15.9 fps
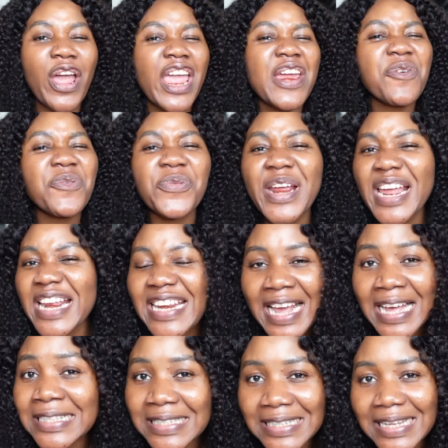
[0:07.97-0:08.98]
a
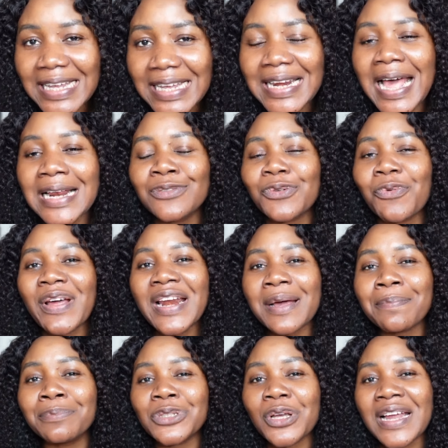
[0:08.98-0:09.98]
radiant skin. And so when
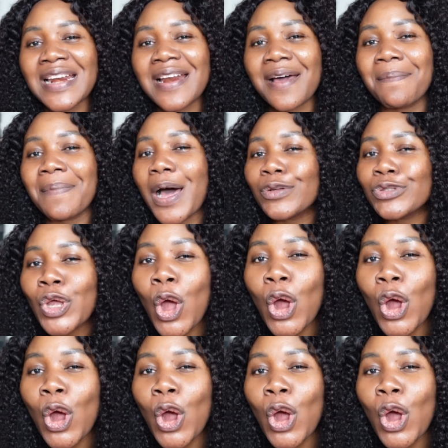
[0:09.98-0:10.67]
I'm talking about